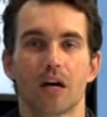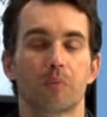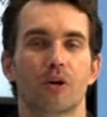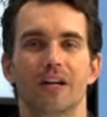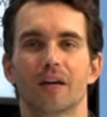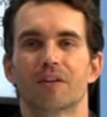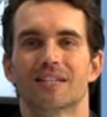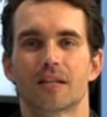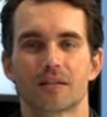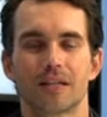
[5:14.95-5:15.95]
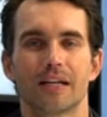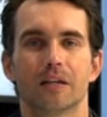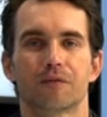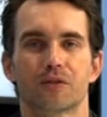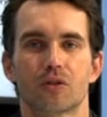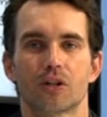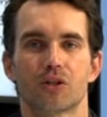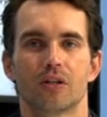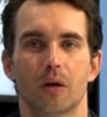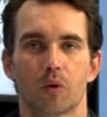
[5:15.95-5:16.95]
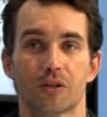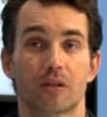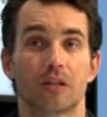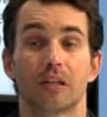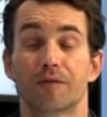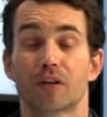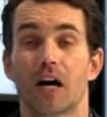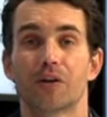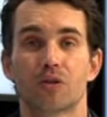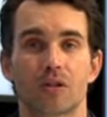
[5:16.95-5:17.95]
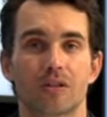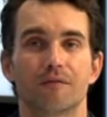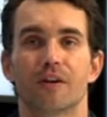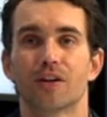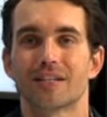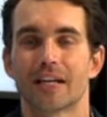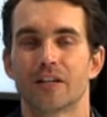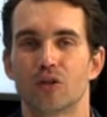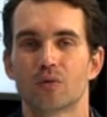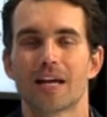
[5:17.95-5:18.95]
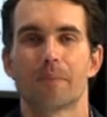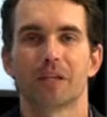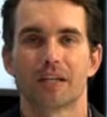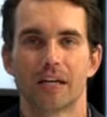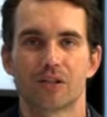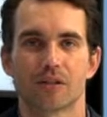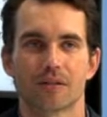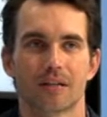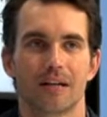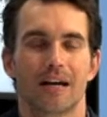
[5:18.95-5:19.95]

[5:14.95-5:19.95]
upgrading of existing infrastructure networks to deliver hydrogen to various end-use applications,